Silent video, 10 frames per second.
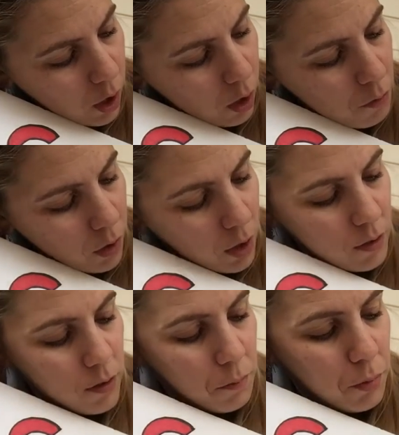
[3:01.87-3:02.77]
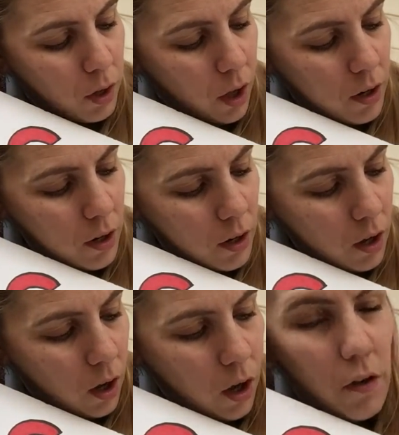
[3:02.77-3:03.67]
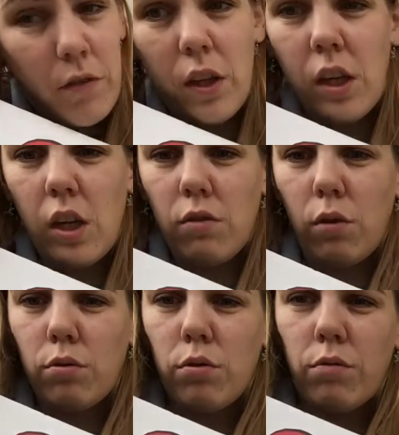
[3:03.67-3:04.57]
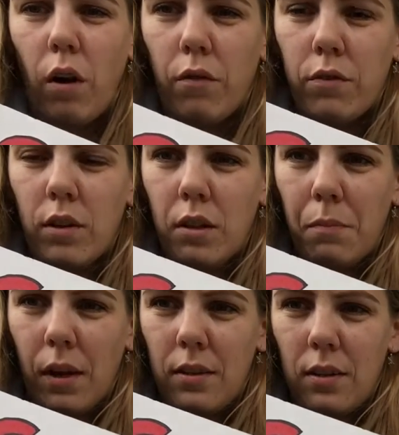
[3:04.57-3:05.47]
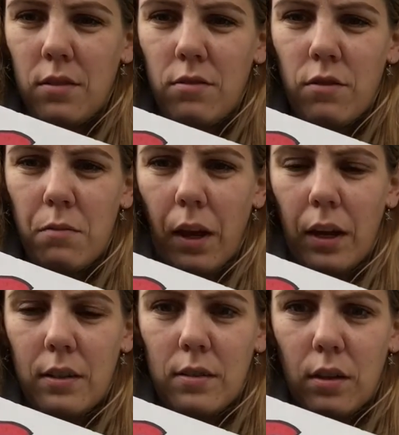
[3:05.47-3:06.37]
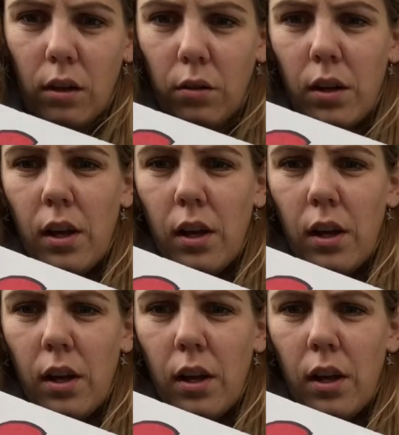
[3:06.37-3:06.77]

and red is the blood of the heroes who fought for independence for Mexico.